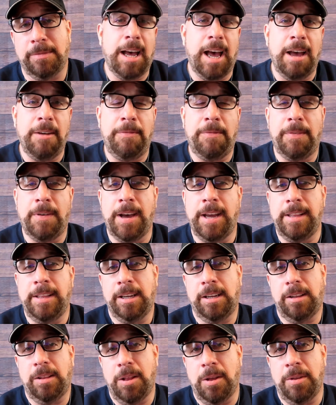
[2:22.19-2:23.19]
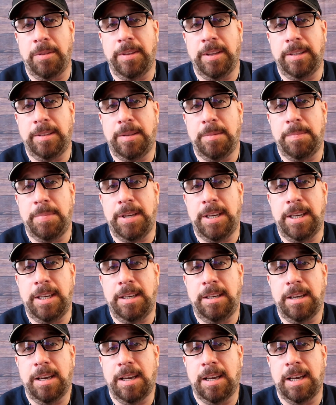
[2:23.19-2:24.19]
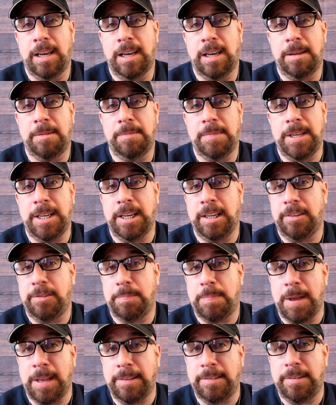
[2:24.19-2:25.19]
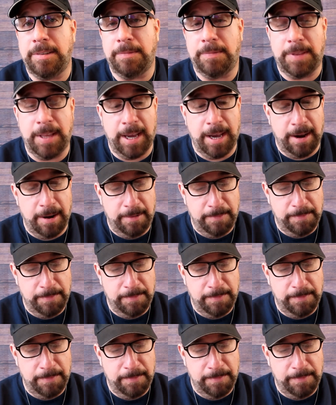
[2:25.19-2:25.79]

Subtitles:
I find the clothing to be inexpensive there,